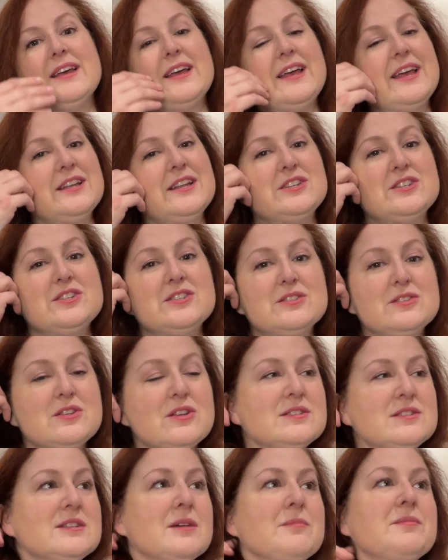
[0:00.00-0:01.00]
It's
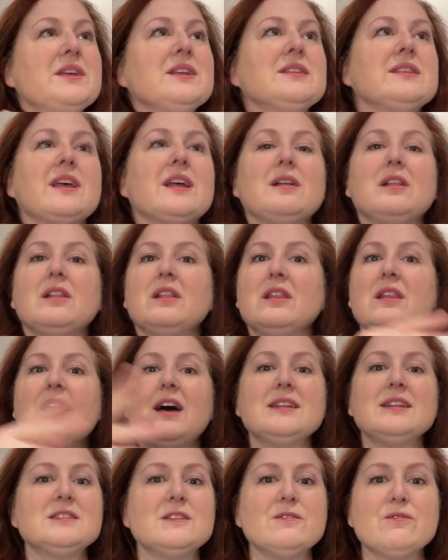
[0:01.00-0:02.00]
something that
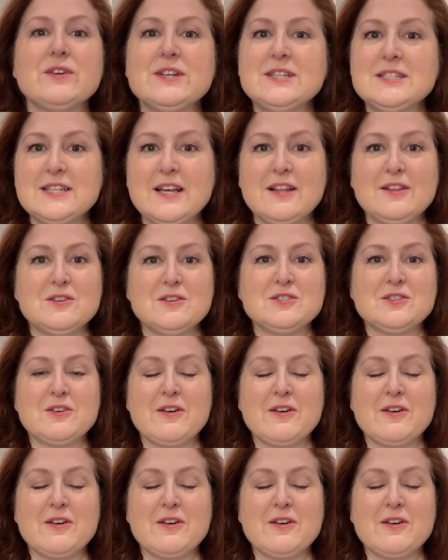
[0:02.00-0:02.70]
lots of resellers